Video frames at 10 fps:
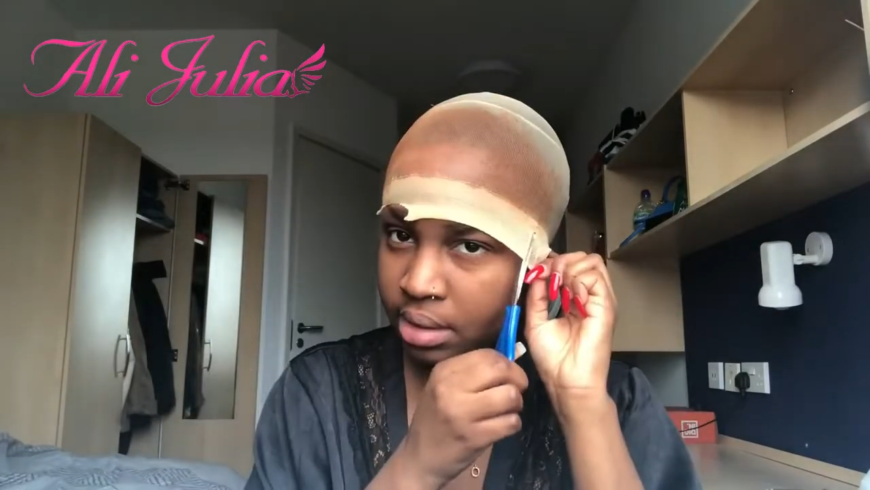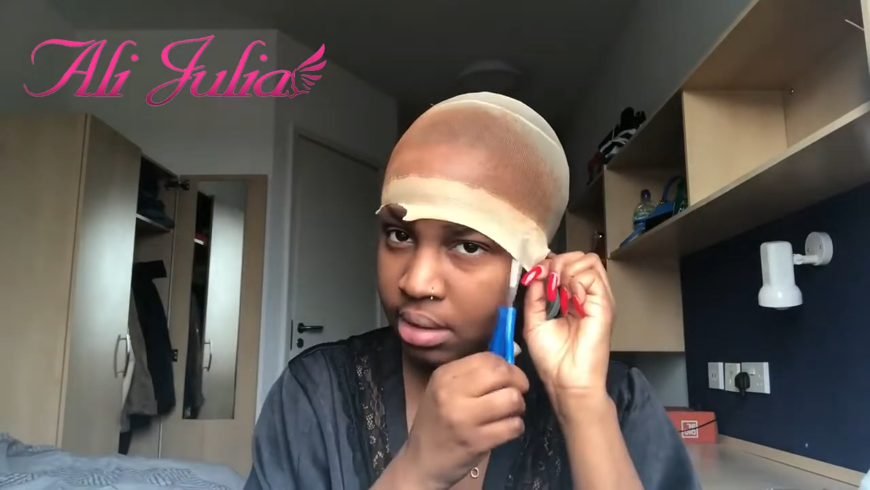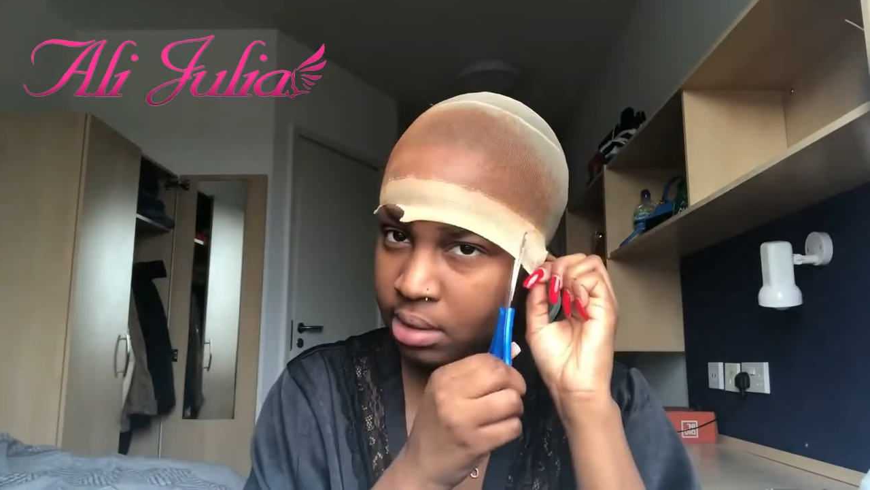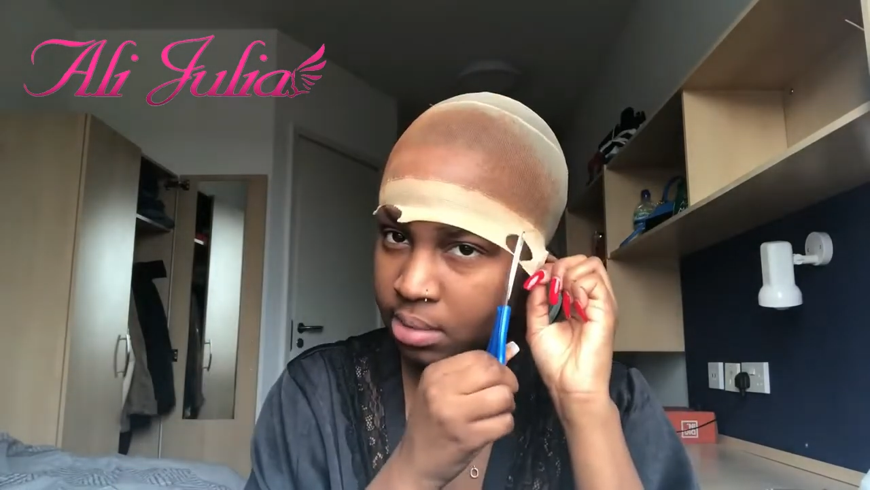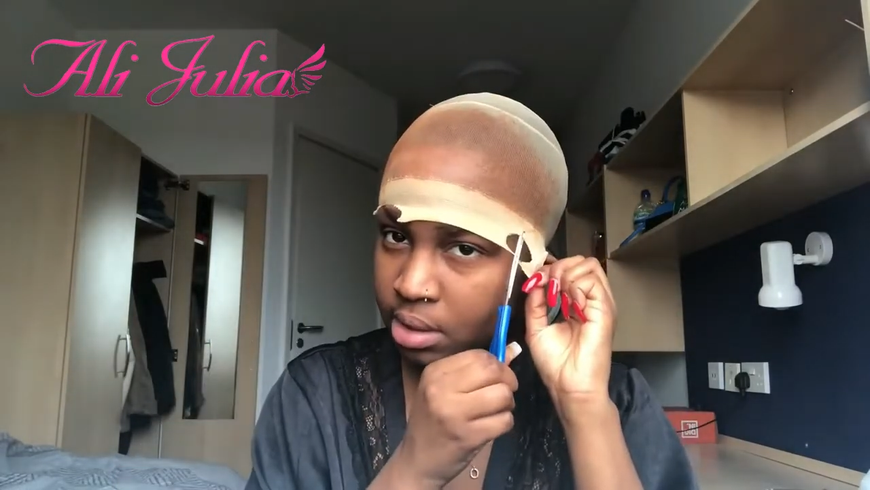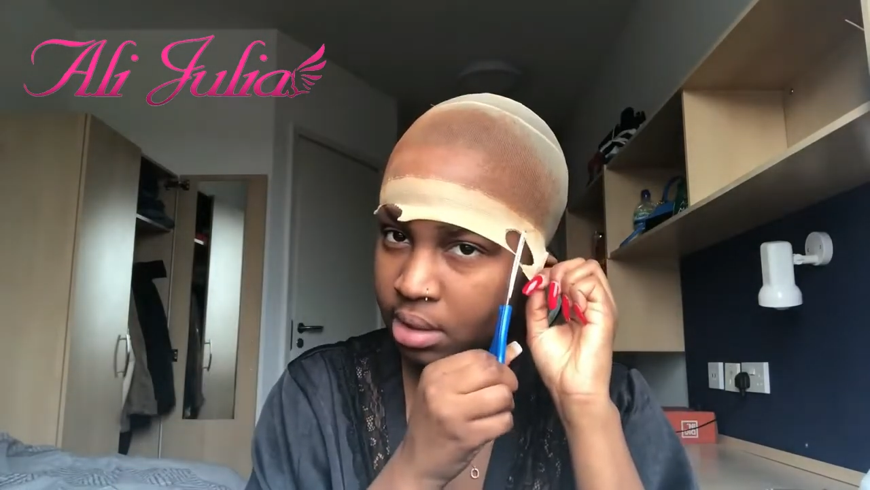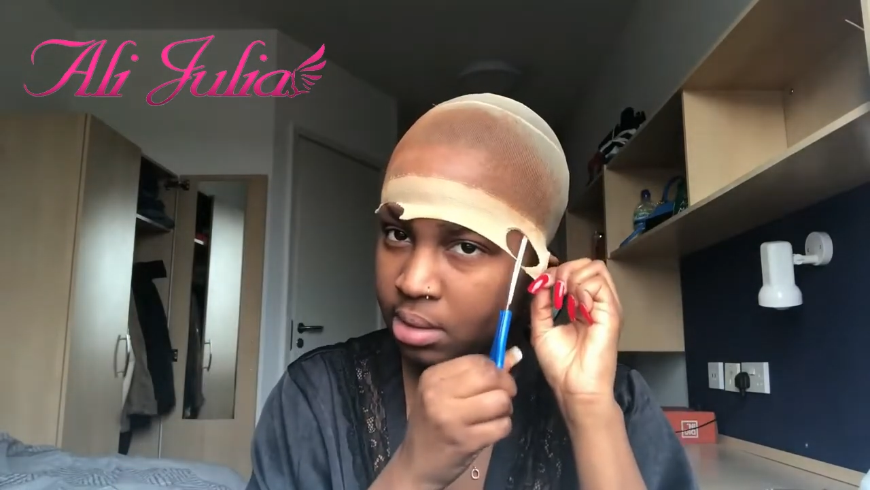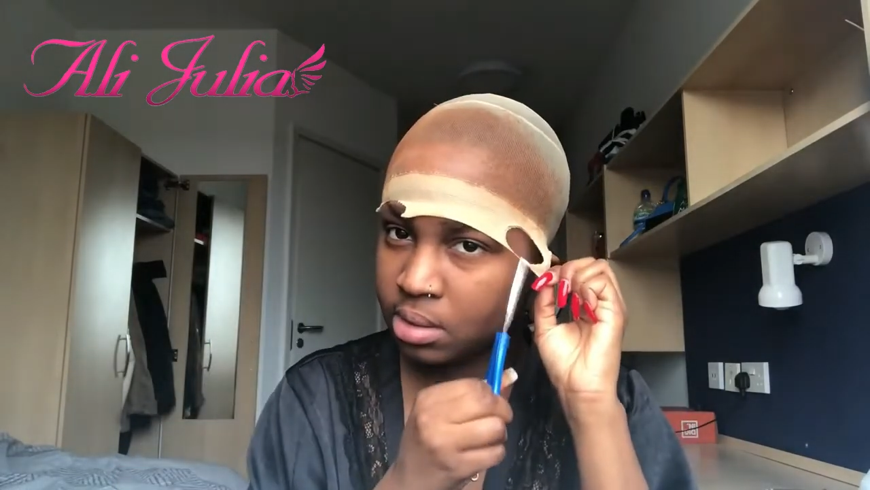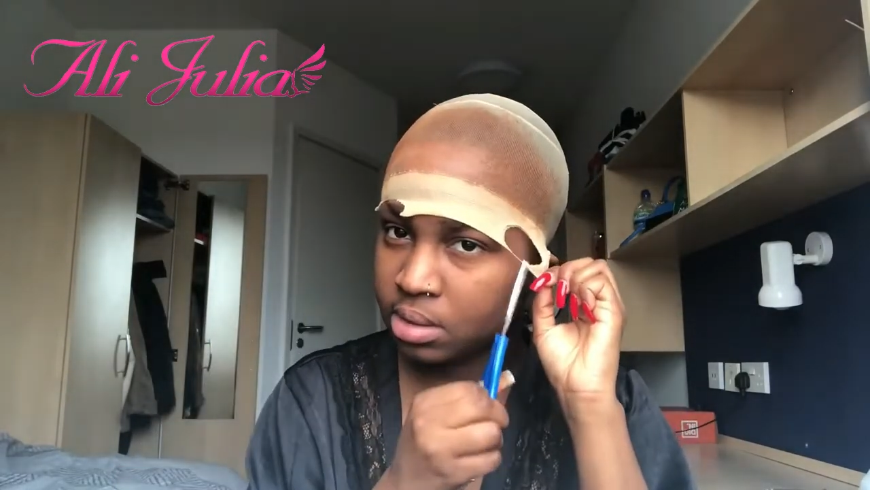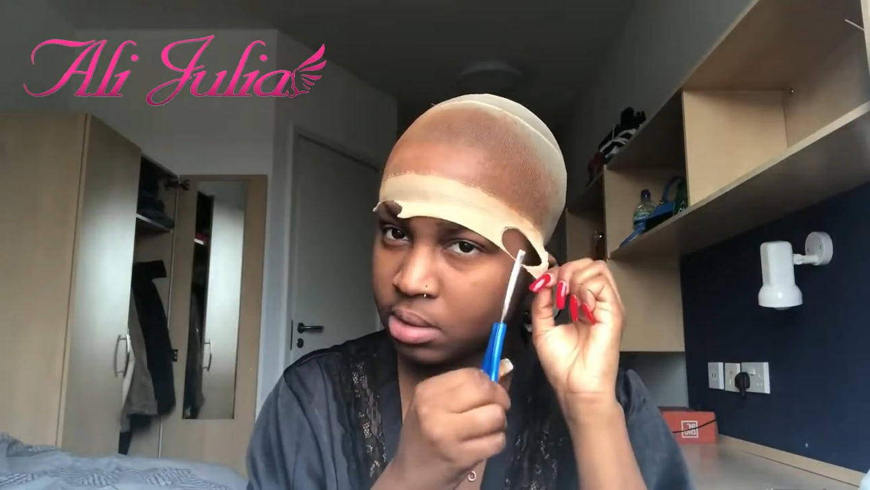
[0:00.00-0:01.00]
the
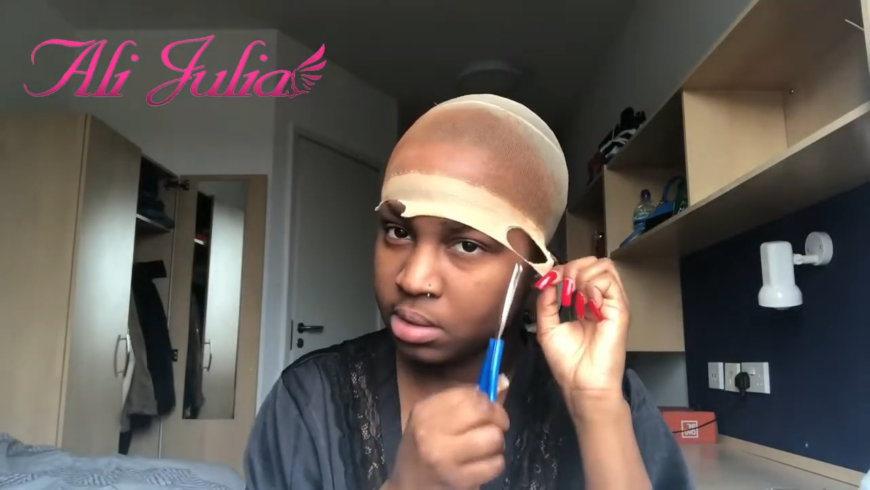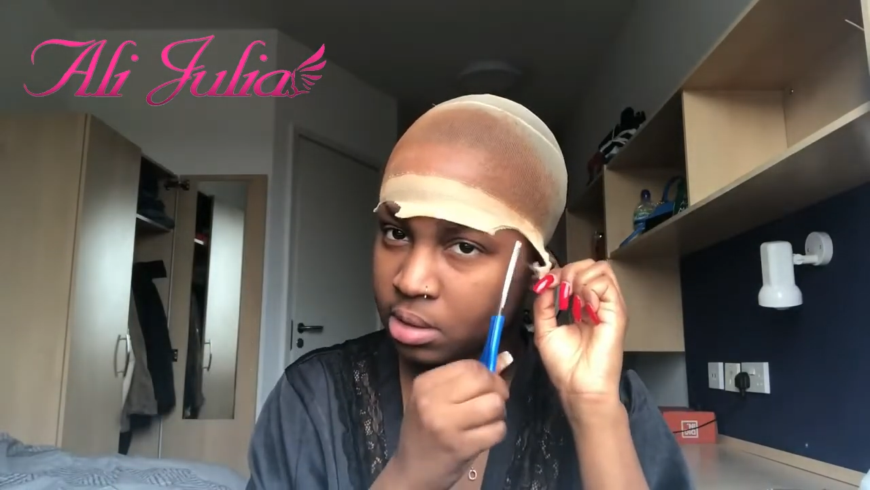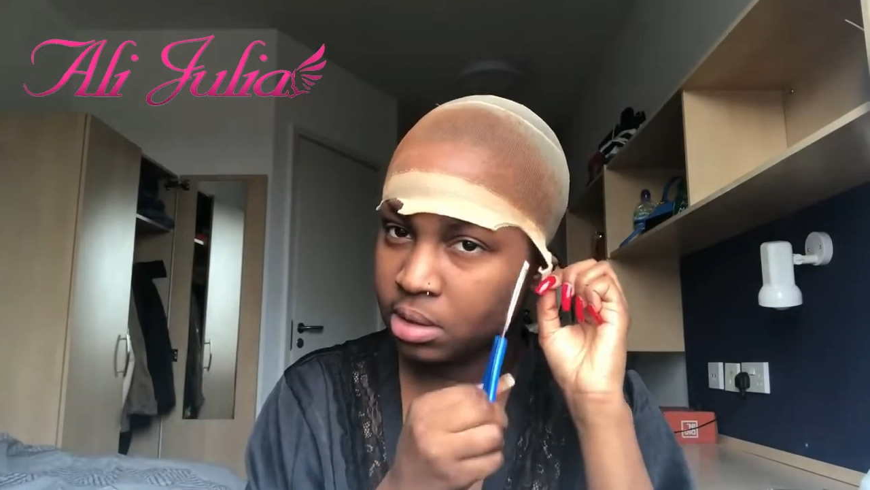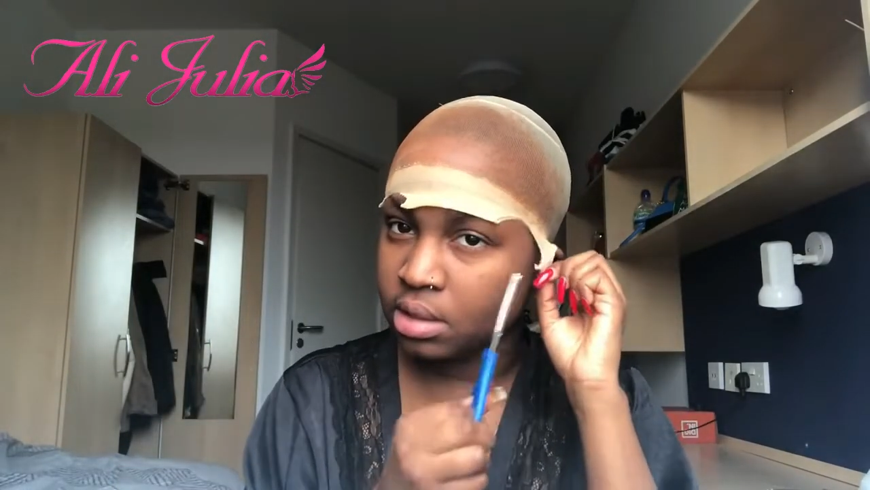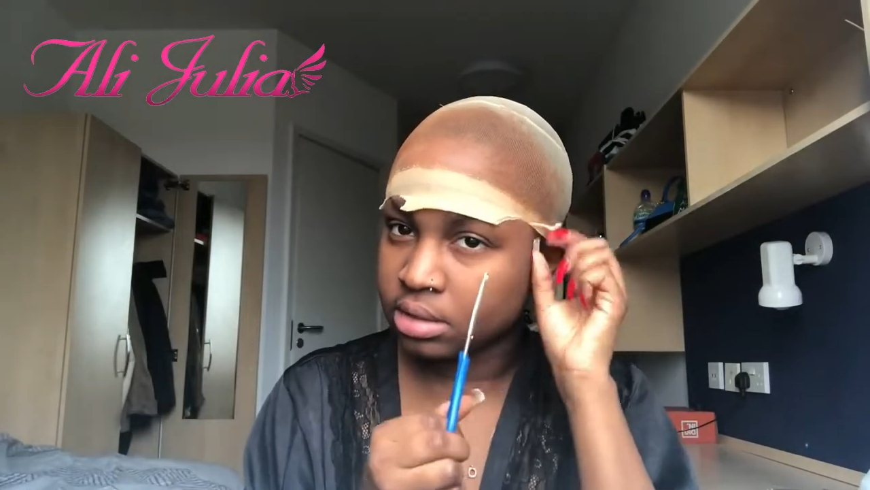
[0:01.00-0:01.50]
excess cap.